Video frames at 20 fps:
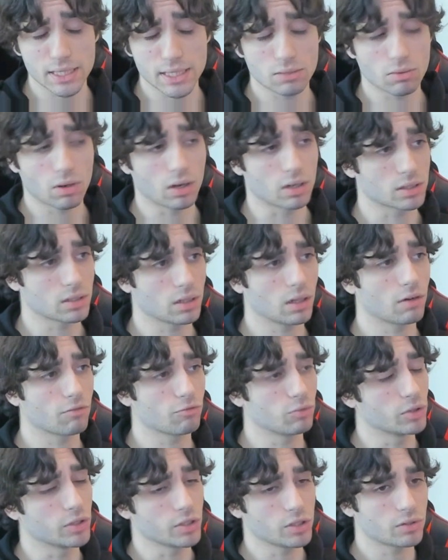Wow, that's a lot of
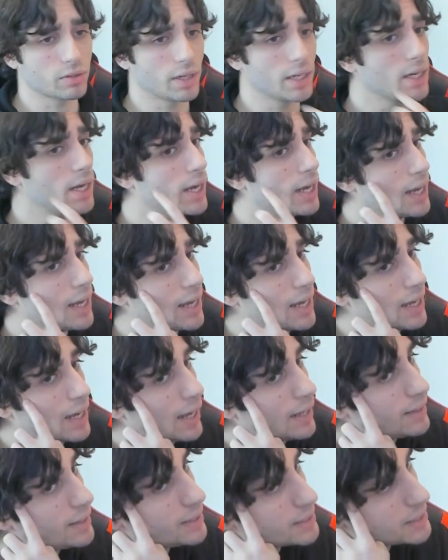words, right?
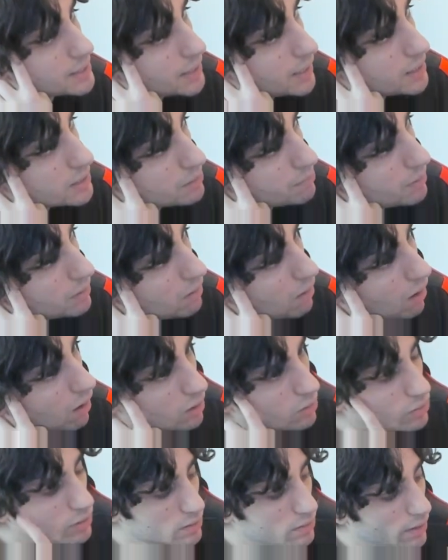And this set is a bit
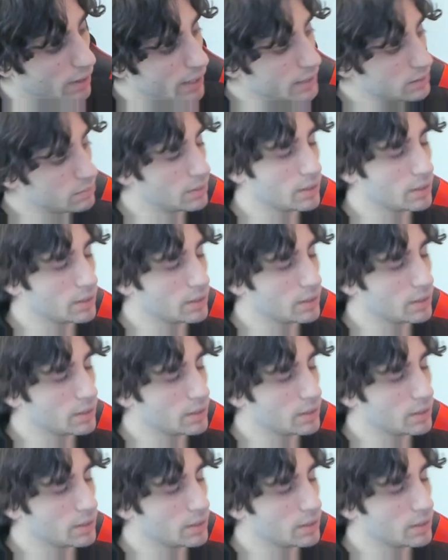awkward, right?